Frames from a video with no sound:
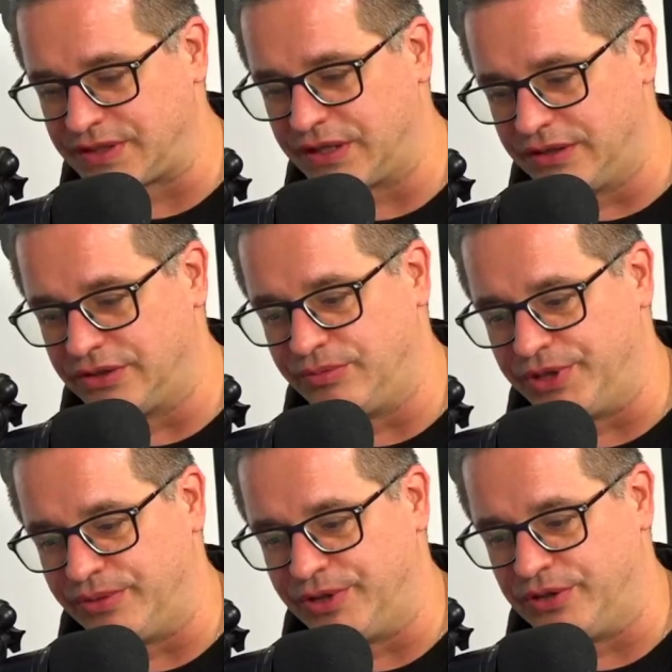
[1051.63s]
so let's
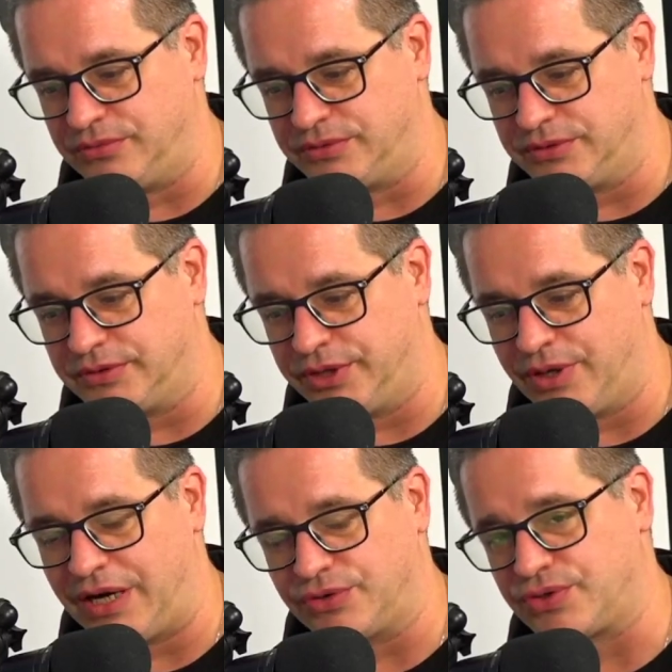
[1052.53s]
talk a little bit
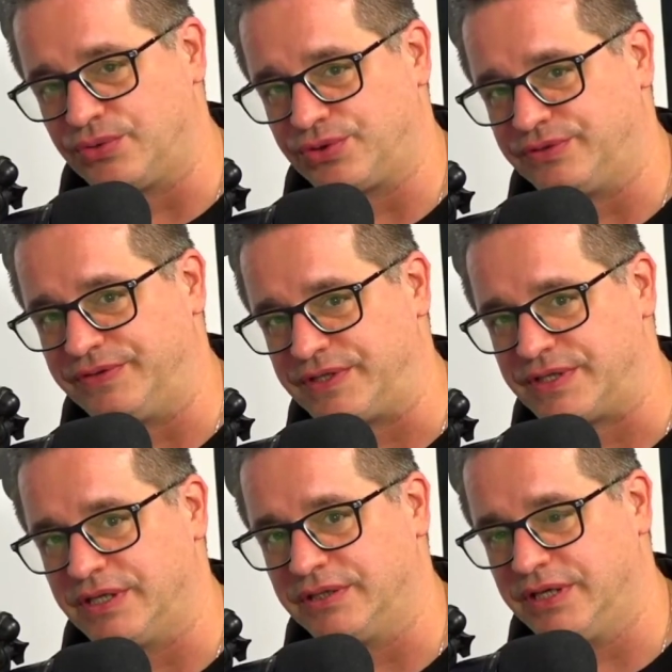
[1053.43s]
about, you know, how
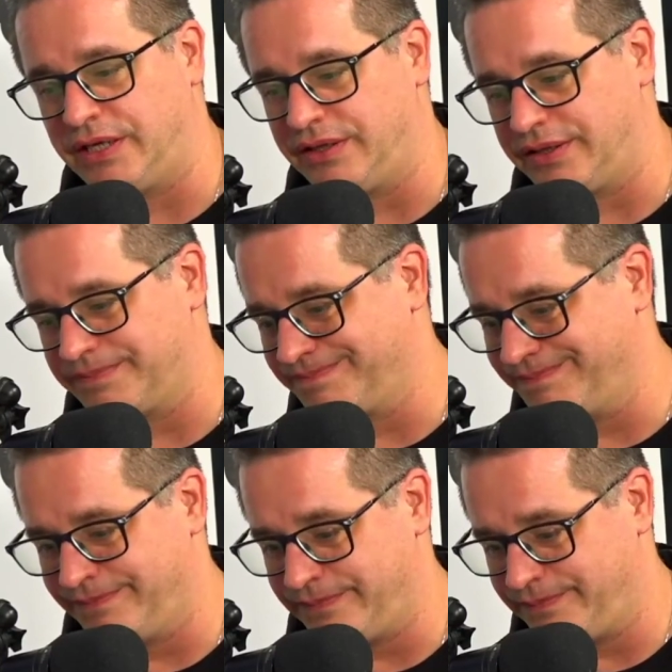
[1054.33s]
social fits in,
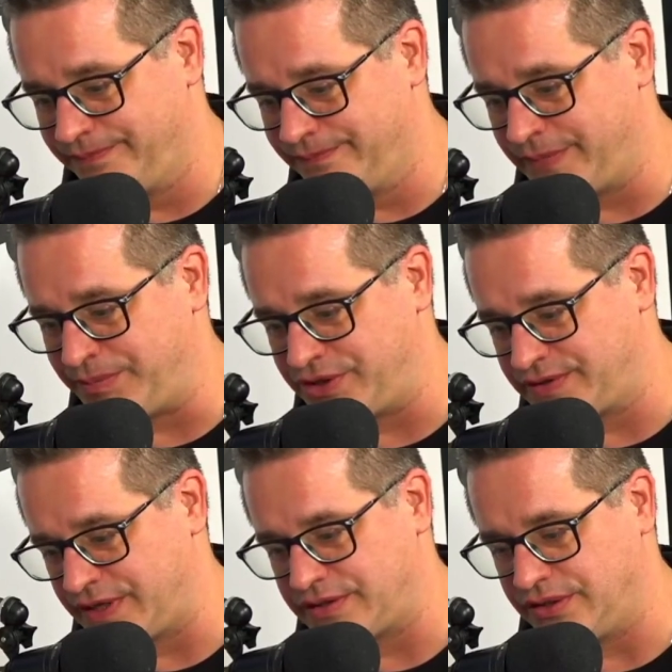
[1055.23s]
and like,
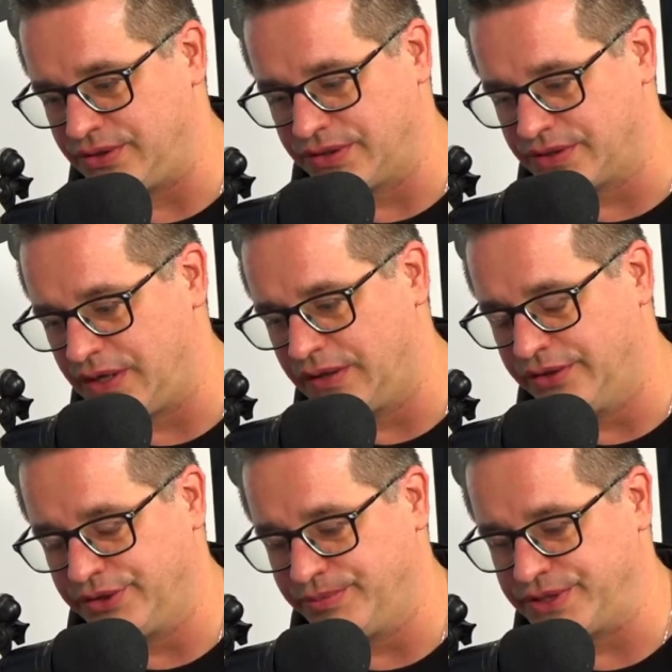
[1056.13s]
maybe Stacy, you
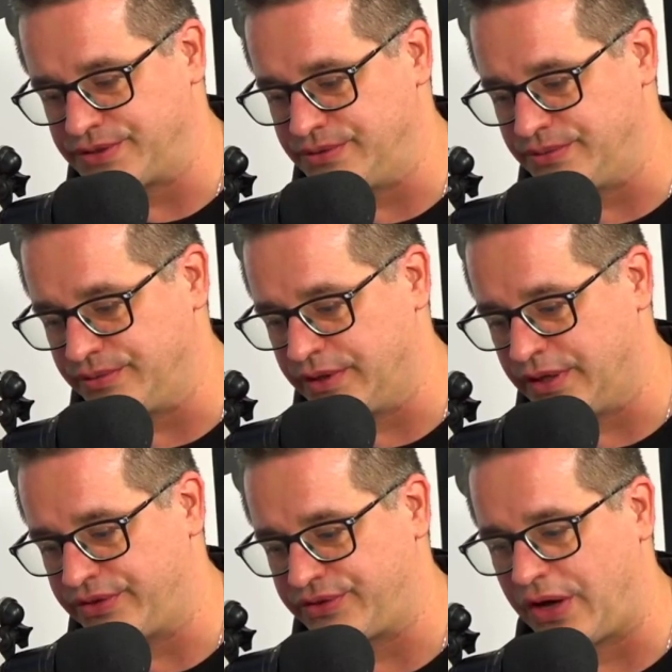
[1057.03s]
can talk a little bit
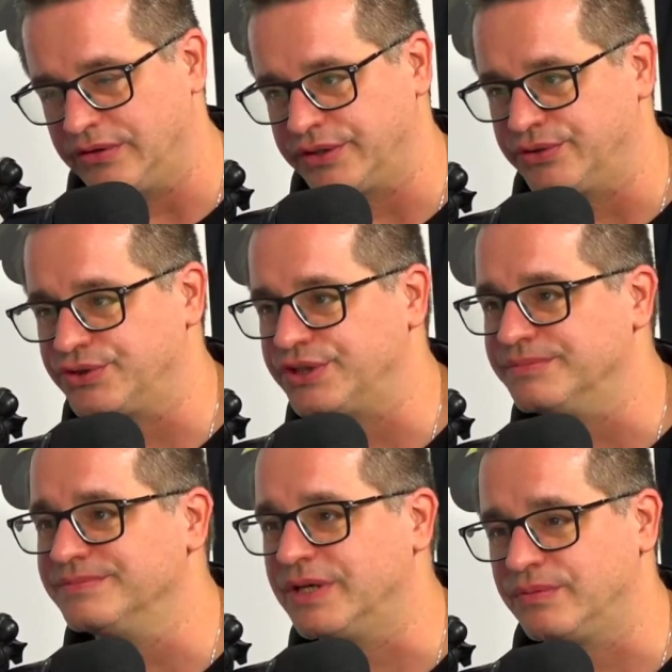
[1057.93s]
to uh, thought
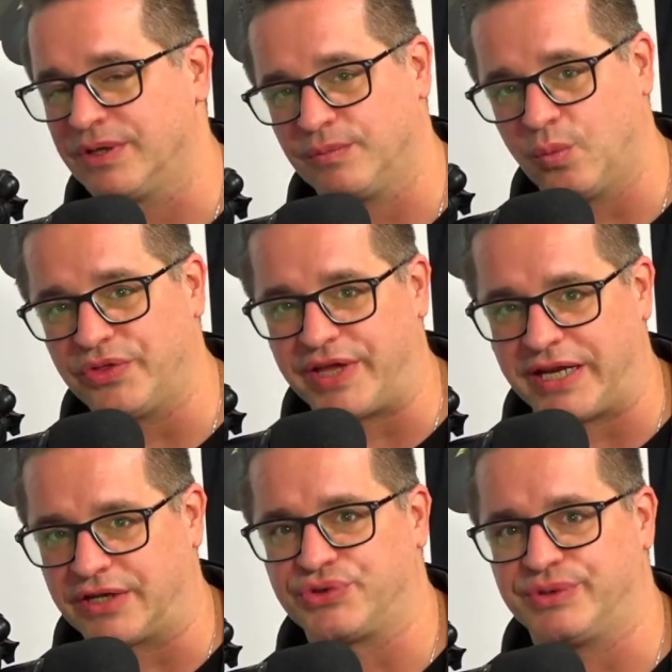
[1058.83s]
leadership and,
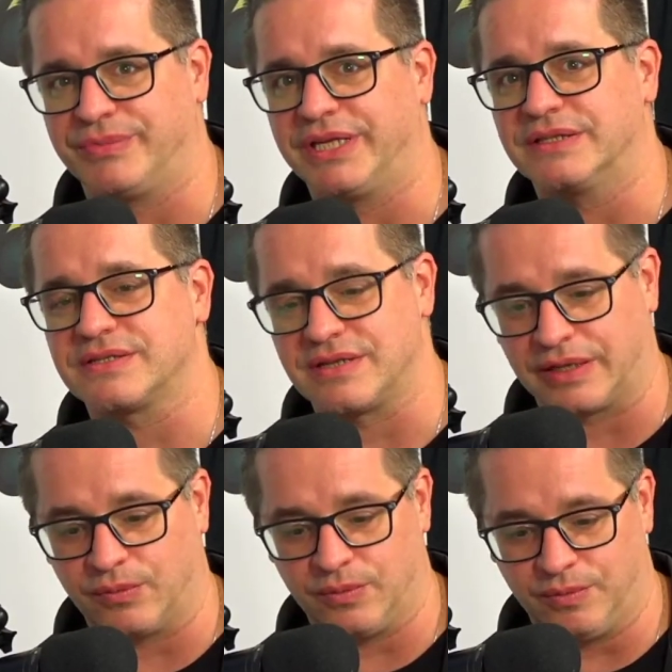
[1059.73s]
and what that actually
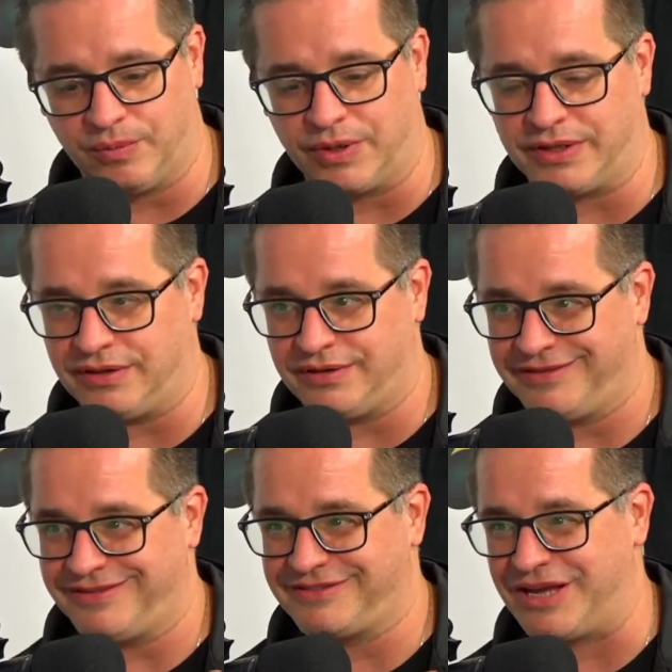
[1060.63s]
means. Like,
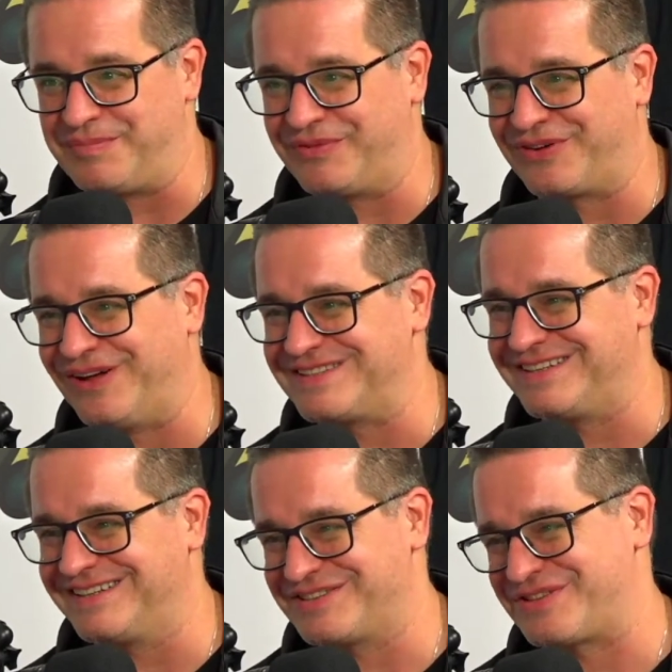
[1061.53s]
what
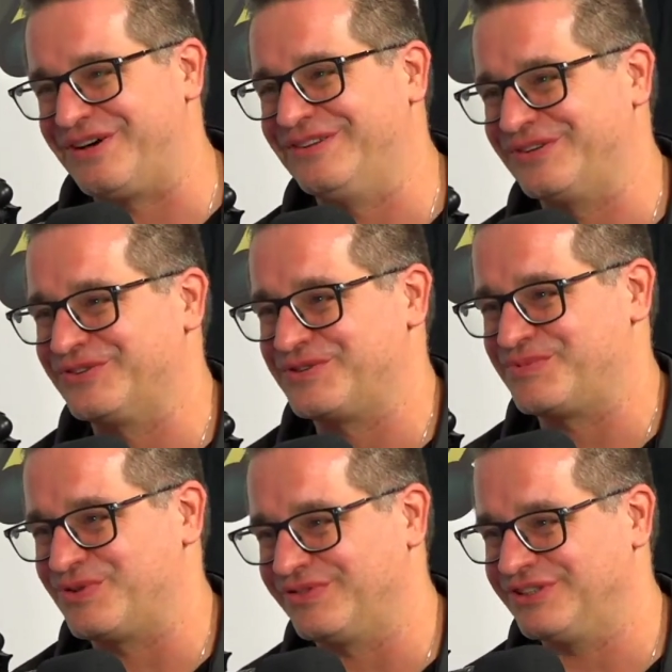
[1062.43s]
type of content is
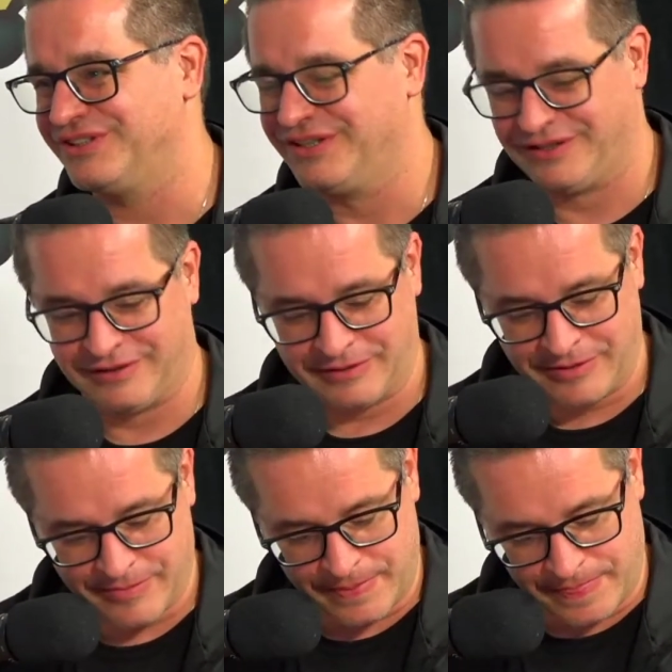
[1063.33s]
thought leadership driven?
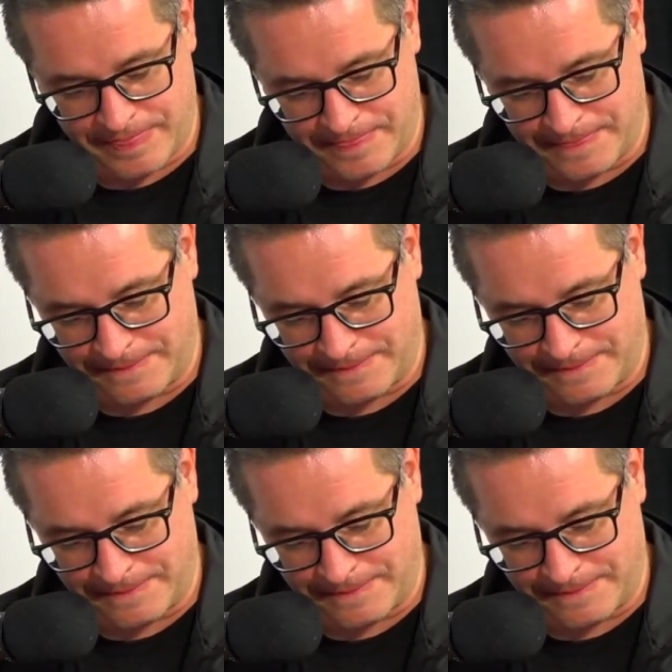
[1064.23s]
Yeah,